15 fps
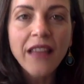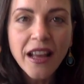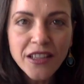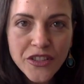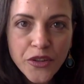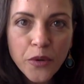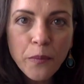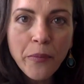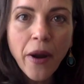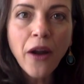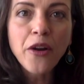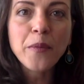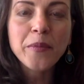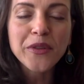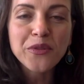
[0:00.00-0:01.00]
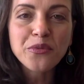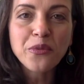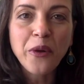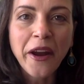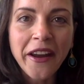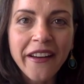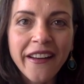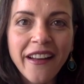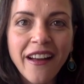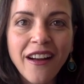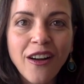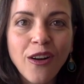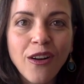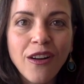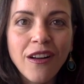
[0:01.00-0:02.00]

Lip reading: That's your purpose right now.